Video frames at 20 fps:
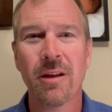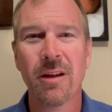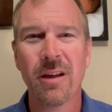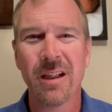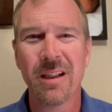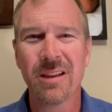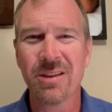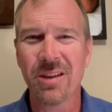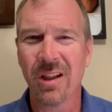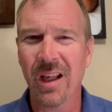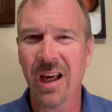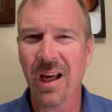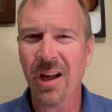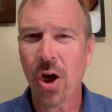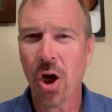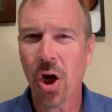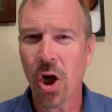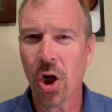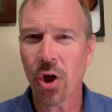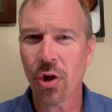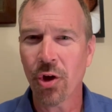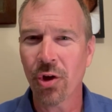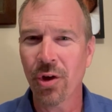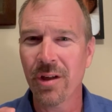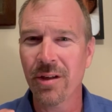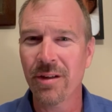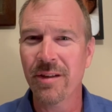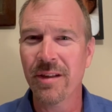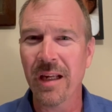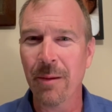It's a lot harder to
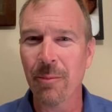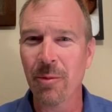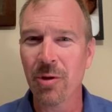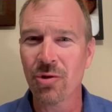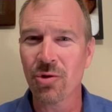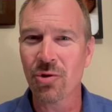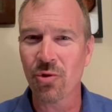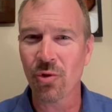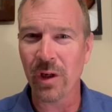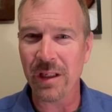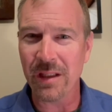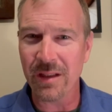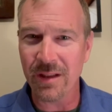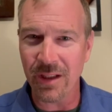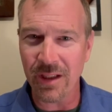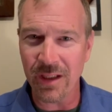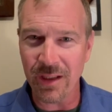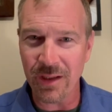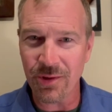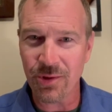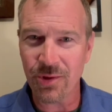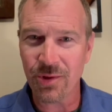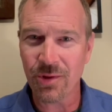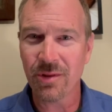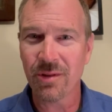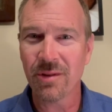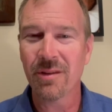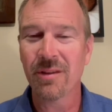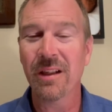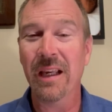demonstrate these
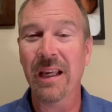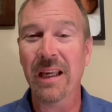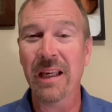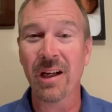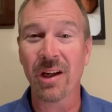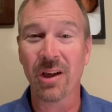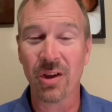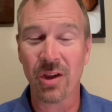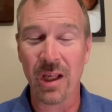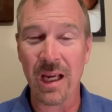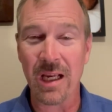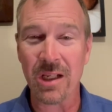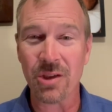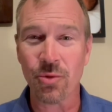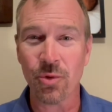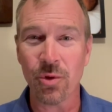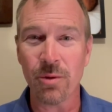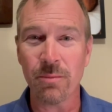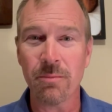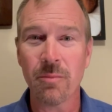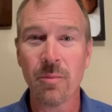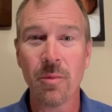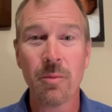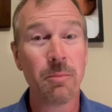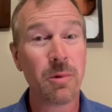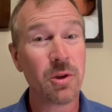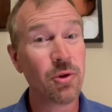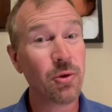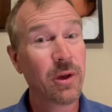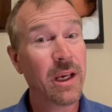in a classroom,
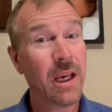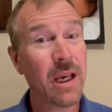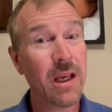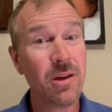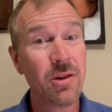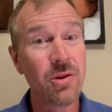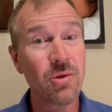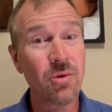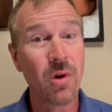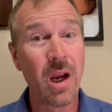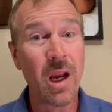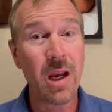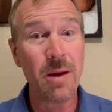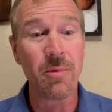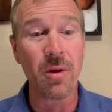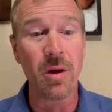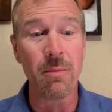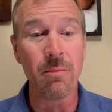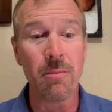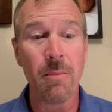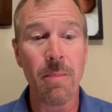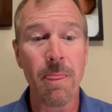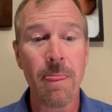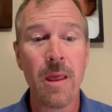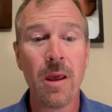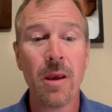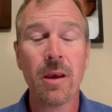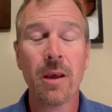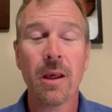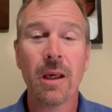but you can describe them.
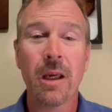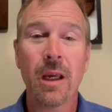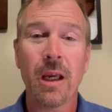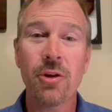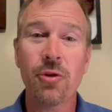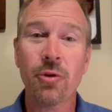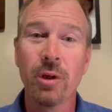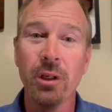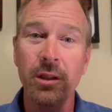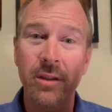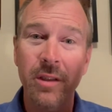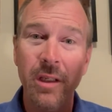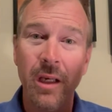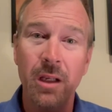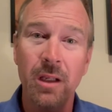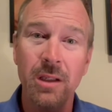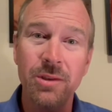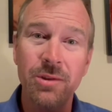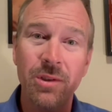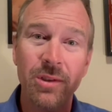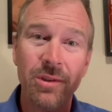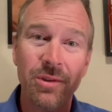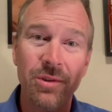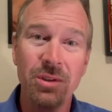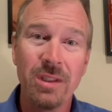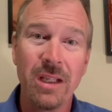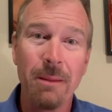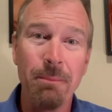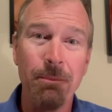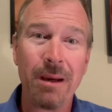And you can tell us
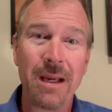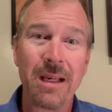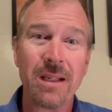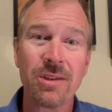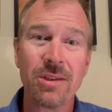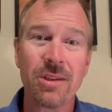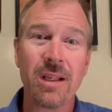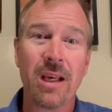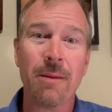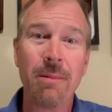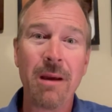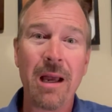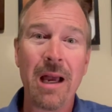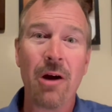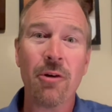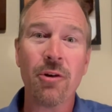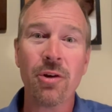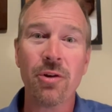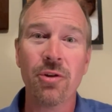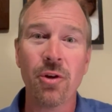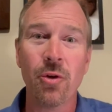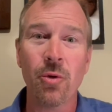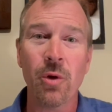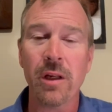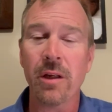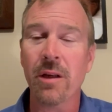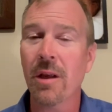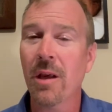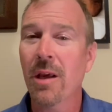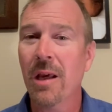step by step how to do
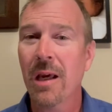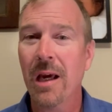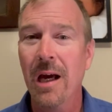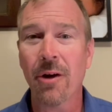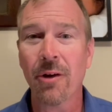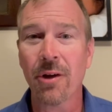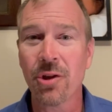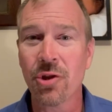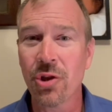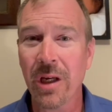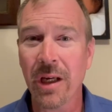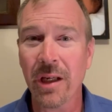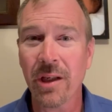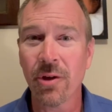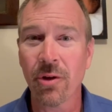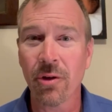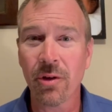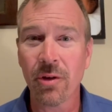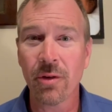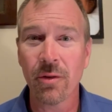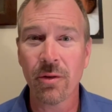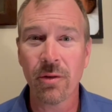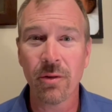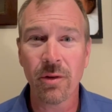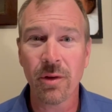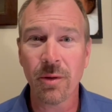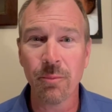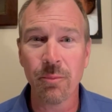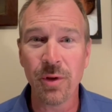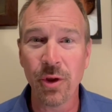it, how to check your
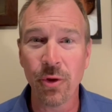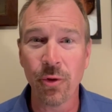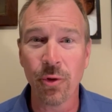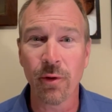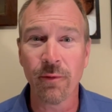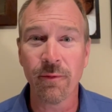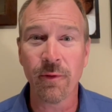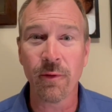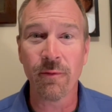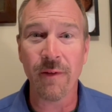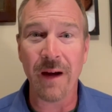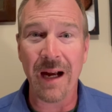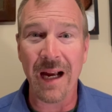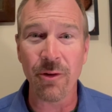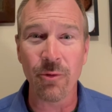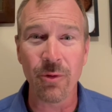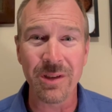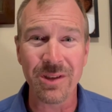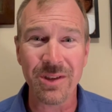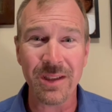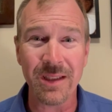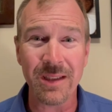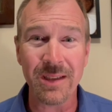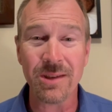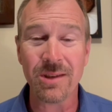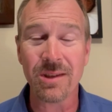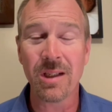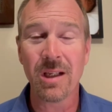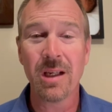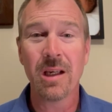computer for
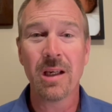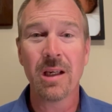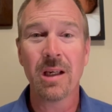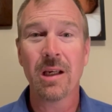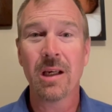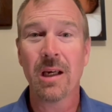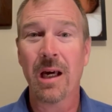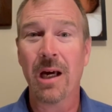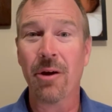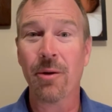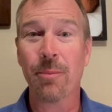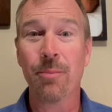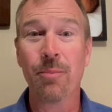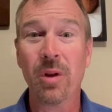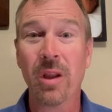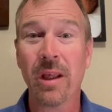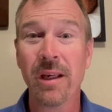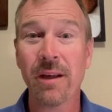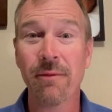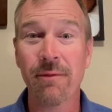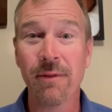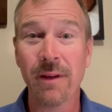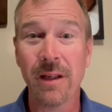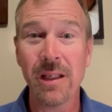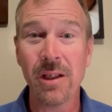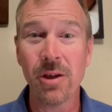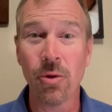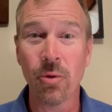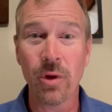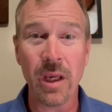viruses, how to play a
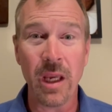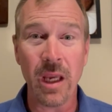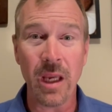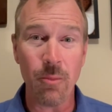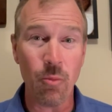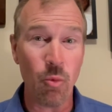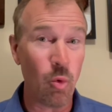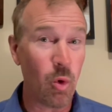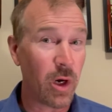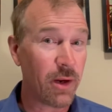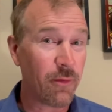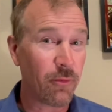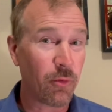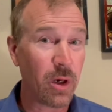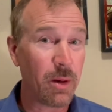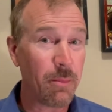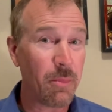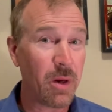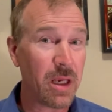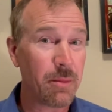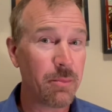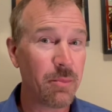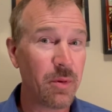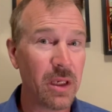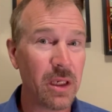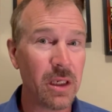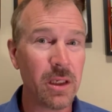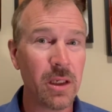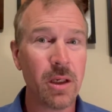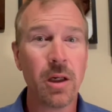video game, whatever it might
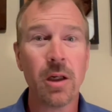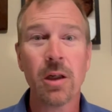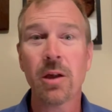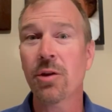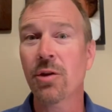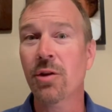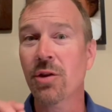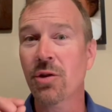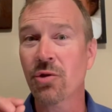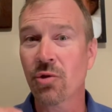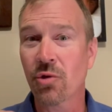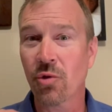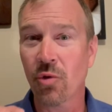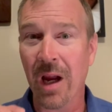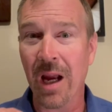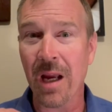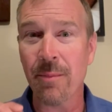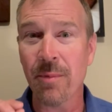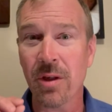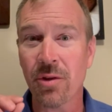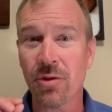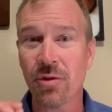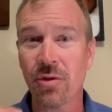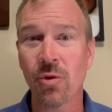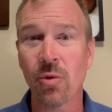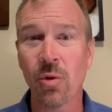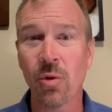be, describe it to